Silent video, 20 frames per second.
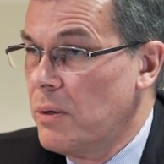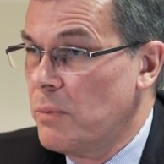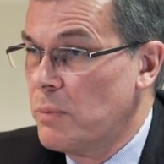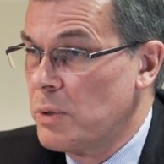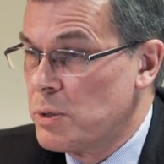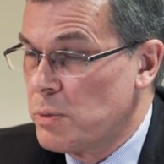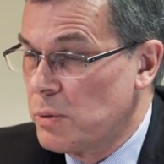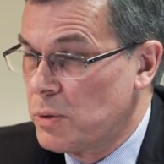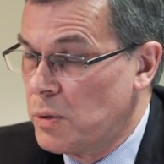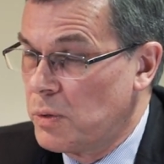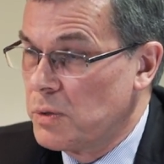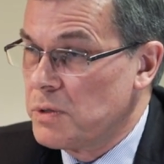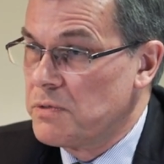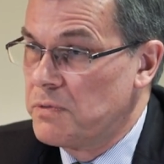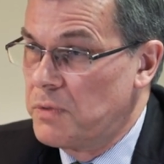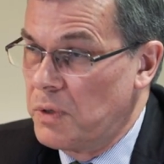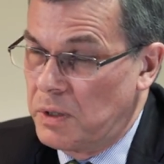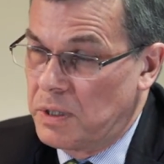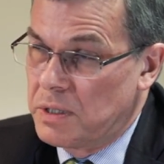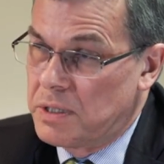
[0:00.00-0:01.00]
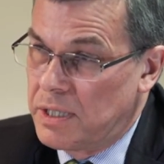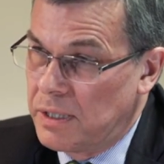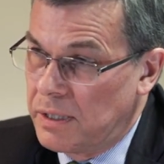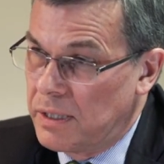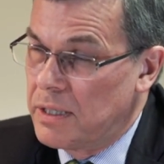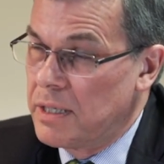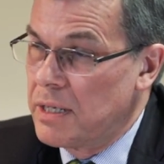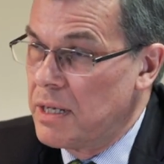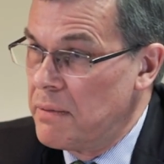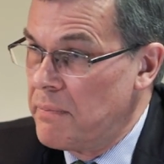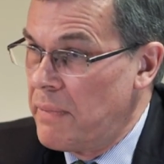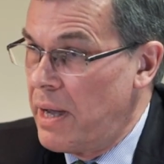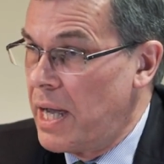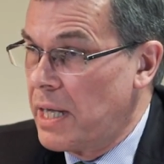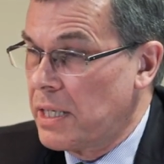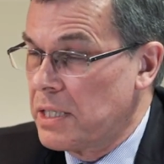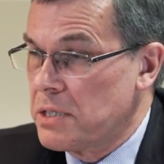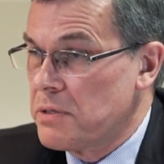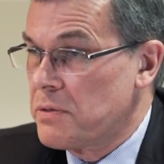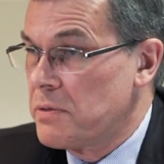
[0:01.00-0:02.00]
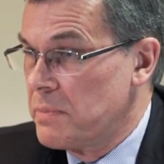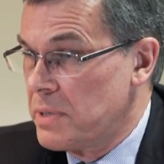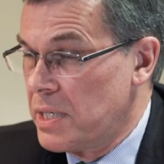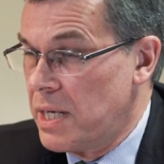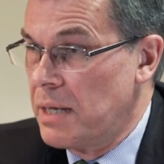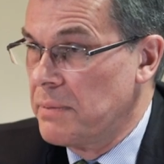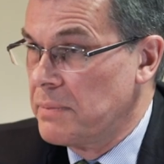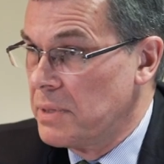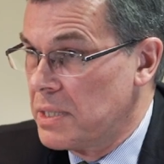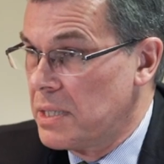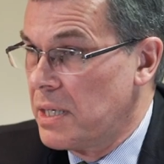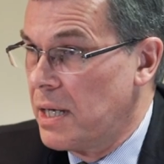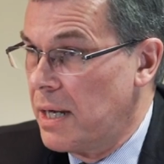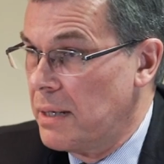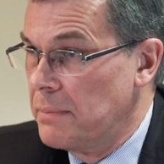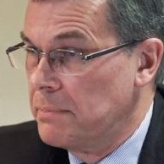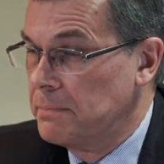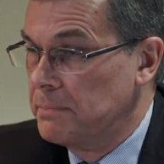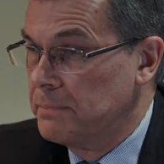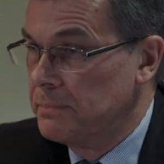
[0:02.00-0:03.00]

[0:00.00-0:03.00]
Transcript: which will cause volatility in markets from time to time.